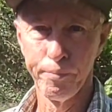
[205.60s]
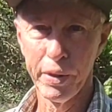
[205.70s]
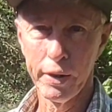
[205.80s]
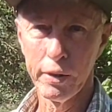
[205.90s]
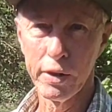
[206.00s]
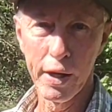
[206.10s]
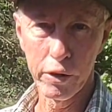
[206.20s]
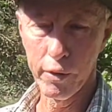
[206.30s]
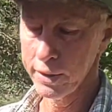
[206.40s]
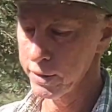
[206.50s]
Be not
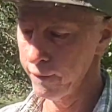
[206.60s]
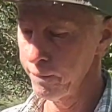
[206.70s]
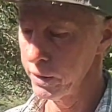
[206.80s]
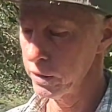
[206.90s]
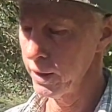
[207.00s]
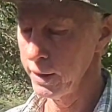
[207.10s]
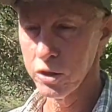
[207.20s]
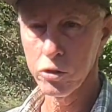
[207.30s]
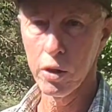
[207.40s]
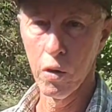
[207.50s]
aggressive, but hit it
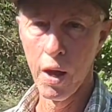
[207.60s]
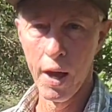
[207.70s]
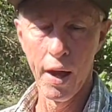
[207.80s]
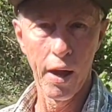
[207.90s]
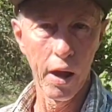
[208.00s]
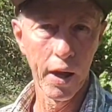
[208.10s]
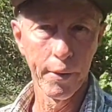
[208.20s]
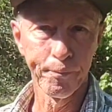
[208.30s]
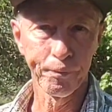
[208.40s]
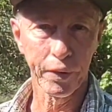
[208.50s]
slow.
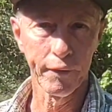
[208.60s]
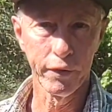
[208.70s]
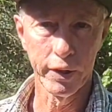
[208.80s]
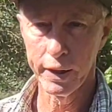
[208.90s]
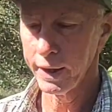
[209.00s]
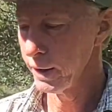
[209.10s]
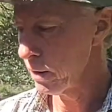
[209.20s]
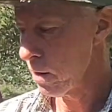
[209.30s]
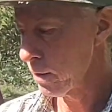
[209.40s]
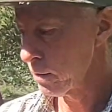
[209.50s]
And if you need to hit it
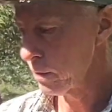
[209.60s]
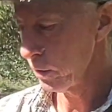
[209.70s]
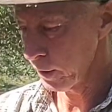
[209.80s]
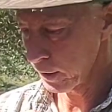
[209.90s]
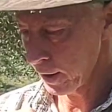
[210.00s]
harder, you can